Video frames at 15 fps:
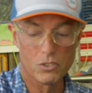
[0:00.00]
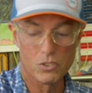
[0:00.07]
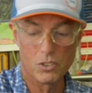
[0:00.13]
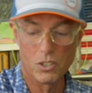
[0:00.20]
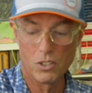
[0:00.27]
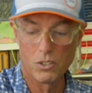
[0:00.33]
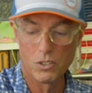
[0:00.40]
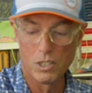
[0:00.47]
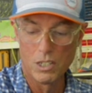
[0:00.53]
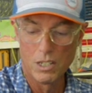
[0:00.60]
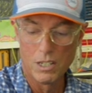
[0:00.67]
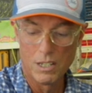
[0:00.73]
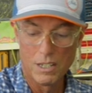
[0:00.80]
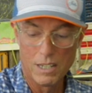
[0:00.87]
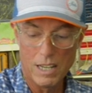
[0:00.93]
so
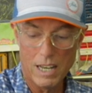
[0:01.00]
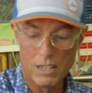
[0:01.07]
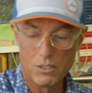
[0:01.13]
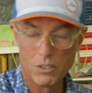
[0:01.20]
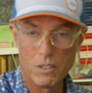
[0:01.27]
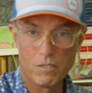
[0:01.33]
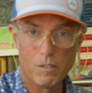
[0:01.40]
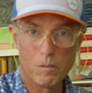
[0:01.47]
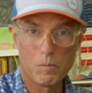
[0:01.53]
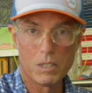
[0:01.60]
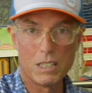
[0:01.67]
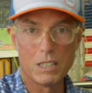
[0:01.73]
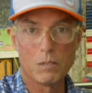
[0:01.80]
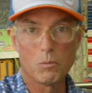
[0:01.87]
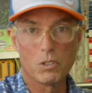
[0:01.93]
I don't know if I'm going
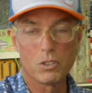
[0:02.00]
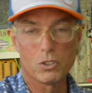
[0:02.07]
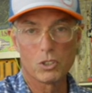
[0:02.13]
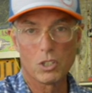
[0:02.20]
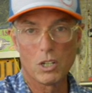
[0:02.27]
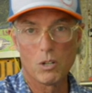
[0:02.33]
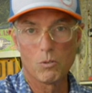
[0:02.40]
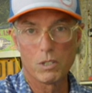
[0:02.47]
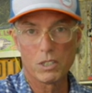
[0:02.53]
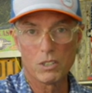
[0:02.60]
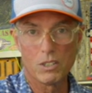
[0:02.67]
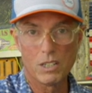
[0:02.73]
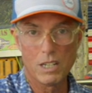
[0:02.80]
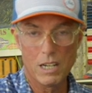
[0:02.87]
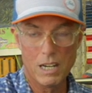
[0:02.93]
to end up with a Shaw wing
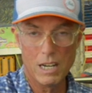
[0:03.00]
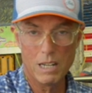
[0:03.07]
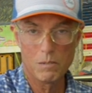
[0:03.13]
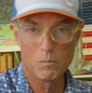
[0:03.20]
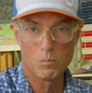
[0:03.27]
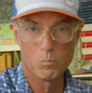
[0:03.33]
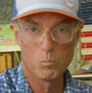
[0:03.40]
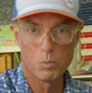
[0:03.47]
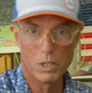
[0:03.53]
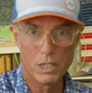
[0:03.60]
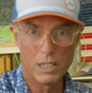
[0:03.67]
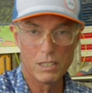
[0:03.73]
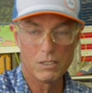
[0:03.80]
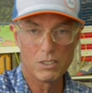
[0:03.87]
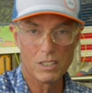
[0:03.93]
or not,
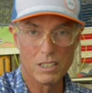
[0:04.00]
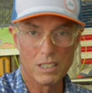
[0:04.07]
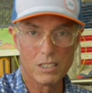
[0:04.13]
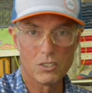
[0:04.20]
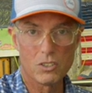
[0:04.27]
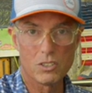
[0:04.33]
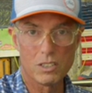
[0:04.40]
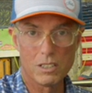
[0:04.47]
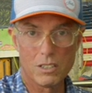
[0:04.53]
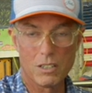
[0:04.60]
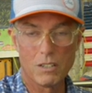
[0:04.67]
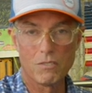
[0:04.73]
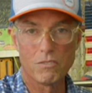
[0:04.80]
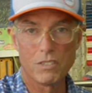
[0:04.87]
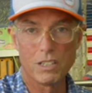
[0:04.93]
but you're going to get to see it
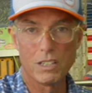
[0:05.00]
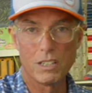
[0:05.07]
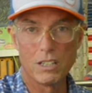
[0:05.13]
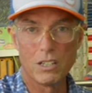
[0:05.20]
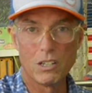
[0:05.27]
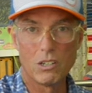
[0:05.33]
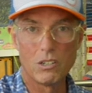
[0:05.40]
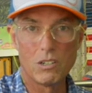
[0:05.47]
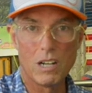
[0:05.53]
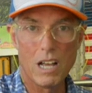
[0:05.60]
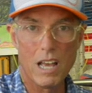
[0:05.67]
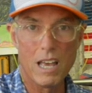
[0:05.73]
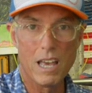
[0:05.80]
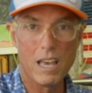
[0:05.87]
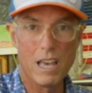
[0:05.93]
on video,
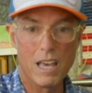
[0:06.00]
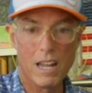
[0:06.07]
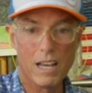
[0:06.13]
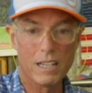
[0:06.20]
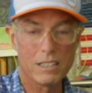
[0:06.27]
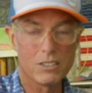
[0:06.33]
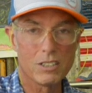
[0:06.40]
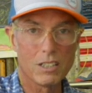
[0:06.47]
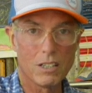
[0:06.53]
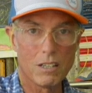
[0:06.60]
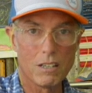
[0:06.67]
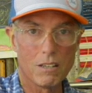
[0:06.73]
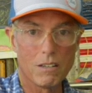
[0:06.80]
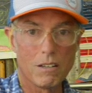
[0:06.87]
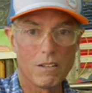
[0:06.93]
and I can tell
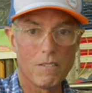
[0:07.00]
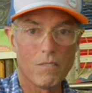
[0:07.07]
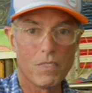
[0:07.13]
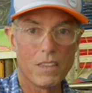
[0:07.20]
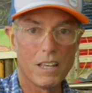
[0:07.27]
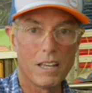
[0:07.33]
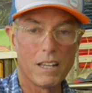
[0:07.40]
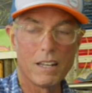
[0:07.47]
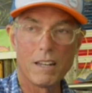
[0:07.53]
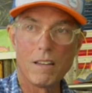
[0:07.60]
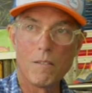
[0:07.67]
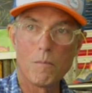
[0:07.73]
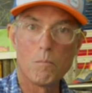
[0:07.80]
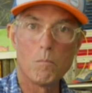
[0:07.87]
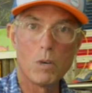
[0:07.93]
you that
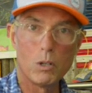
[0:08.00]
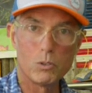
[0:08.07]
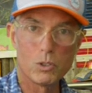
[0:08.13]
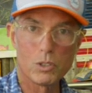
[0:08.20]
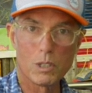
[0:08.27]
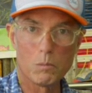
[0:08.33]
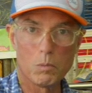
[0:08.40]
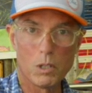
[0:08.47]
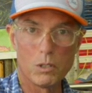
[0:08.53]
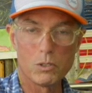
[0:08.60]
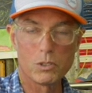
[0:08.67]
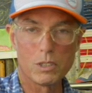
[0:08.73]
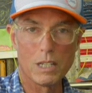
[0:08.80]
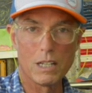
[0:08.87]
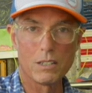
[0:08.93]
most of the
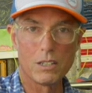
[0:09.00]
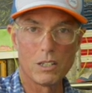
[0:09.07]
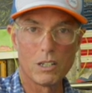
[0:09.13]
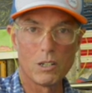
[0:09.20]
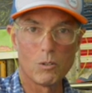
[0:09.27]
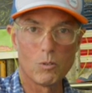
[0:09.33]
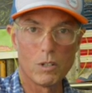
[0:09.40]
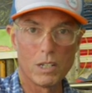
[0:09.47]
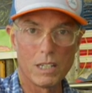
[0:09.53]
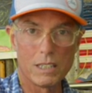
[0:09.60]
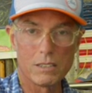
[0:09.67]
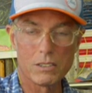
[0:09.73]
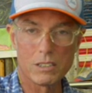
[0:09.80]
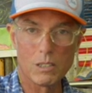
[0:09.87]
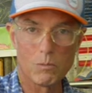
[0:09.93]
boats down there are
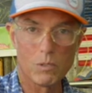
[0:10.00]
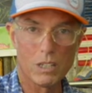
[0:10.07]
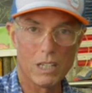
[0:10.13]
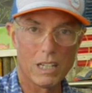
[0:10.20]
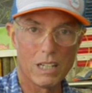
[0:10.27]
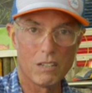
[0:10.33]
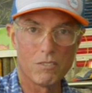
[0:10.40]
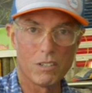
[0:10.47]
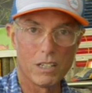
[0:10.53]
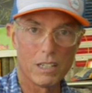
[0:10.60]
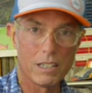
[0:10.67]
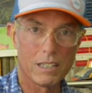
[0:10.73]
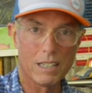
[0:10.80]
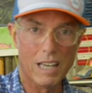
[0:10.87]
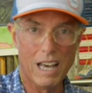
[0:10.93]
running some kind of a
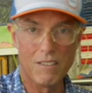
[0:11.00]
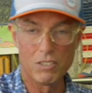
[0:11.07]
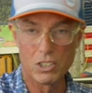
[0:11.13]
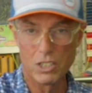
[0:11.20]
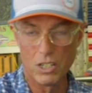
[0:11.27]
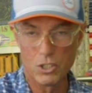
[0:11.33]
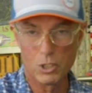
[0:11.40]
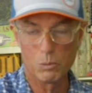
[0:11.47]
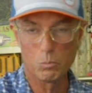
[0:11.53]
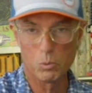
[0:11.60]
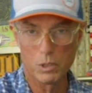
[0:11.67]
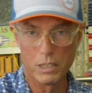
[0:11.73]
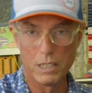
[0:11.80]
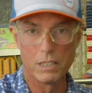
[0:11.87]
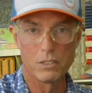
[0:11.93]
cavitation
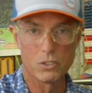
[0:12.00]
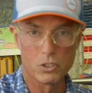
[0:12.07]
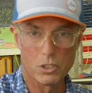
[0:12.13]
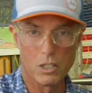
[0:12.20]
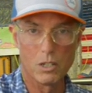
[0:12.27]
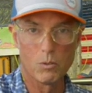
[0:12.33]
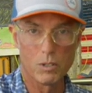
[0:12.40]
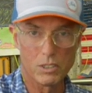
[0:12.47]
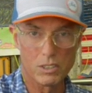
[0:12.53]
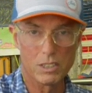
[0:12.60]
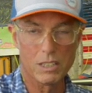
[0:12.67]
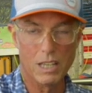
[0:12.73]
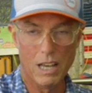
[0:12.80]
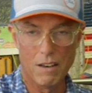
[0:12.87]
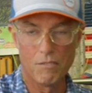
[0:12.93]
plate. The Shaw wing is a
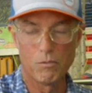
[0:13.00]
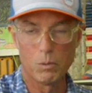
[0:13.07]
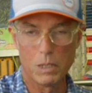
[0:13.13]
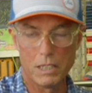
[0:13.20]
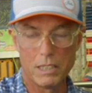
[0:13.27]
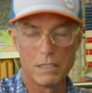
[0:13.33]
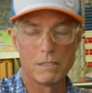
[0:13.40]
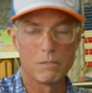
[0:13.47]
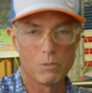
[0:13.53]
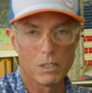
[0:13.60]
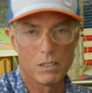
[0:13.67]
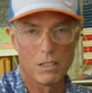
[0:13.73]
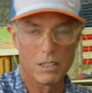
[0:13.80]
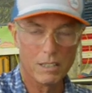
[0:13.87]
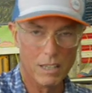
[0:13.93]
cav plate. We
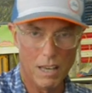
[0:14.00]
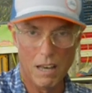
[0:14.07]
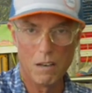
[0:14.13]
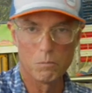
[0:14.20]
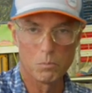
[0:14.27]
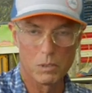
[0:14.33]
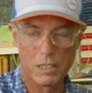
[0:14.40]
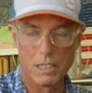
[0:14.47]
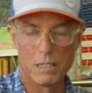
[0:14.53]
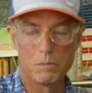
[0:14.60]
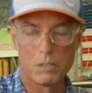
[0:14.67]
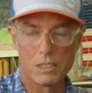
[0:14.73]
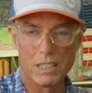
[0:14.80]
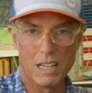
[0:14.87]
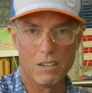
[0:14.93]
call it cav plate,
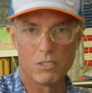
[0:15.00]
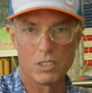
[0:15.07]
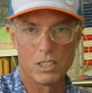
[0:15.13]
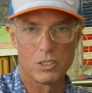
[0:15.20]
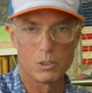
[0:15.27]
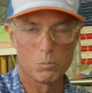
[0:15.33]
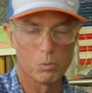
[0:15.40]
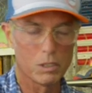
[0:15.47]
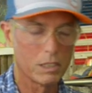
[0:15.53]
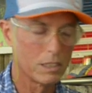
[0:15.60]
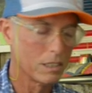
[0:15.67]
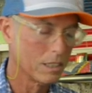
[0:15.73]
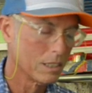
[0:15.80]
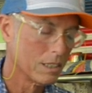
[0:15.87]
but cavitation plate.